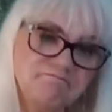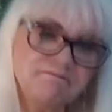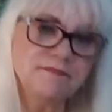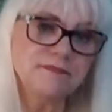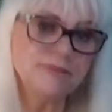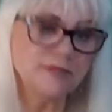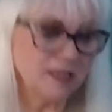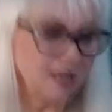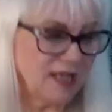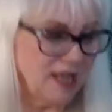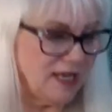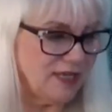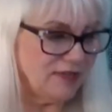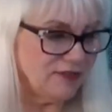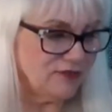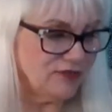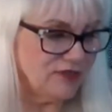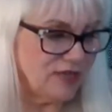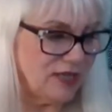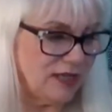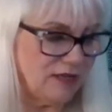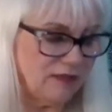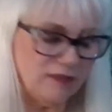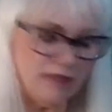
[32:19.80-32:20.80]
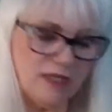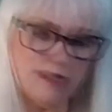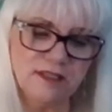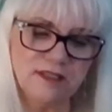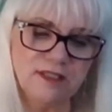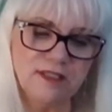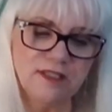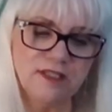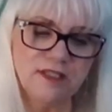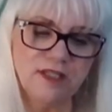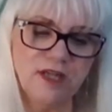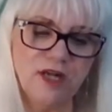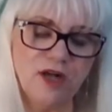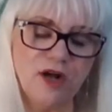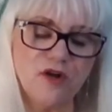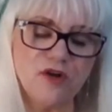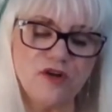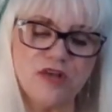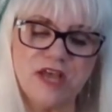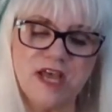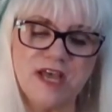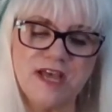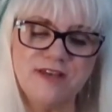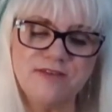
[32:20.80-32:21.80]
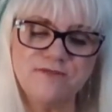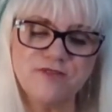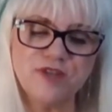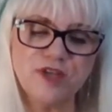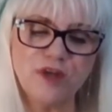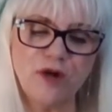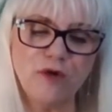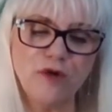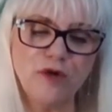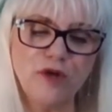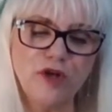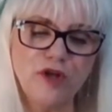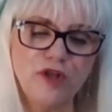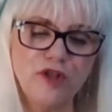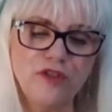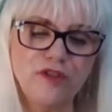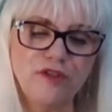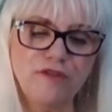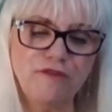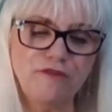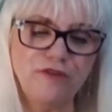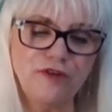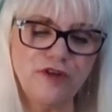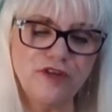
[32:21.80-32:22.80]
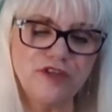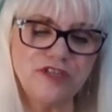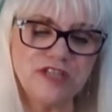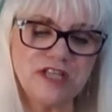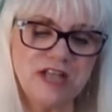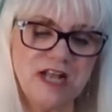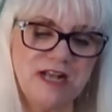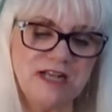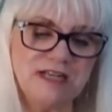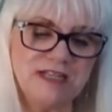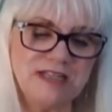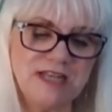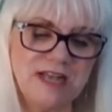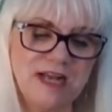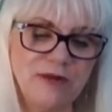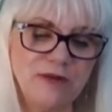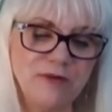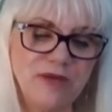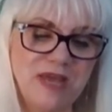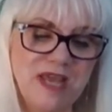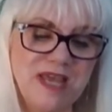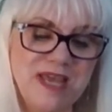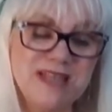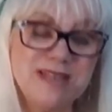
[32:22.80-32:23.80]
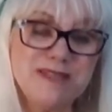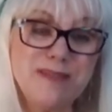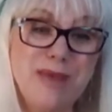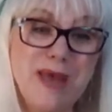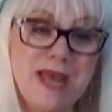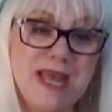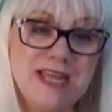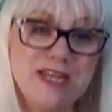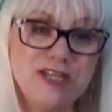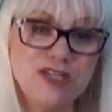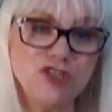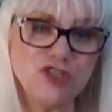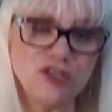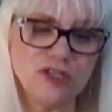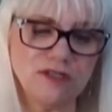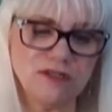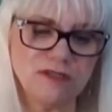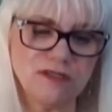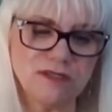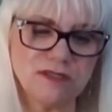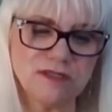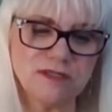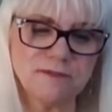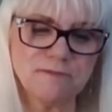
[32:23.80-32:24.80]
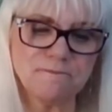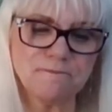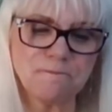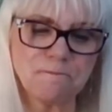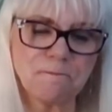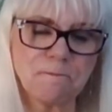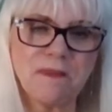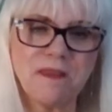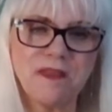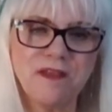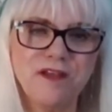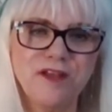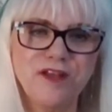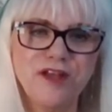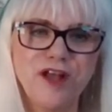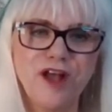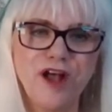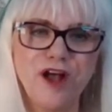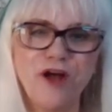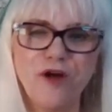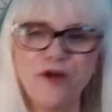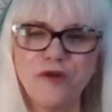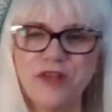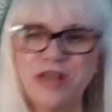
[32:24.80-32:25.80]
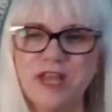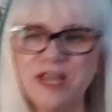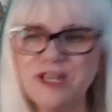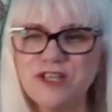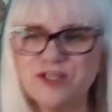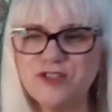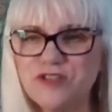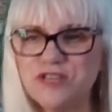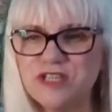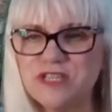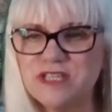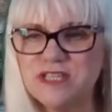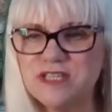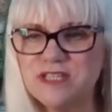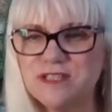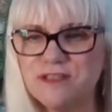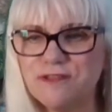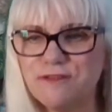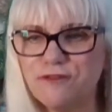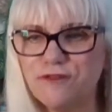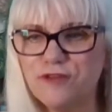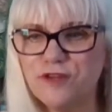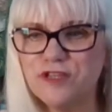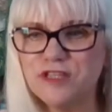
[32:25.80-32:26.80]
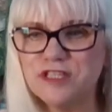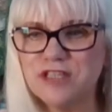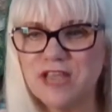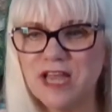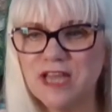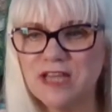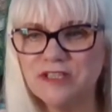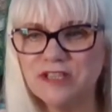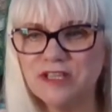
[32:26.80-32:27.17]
the card will tell you. Okay, so the first card out is patience. Okay, so this is the first card that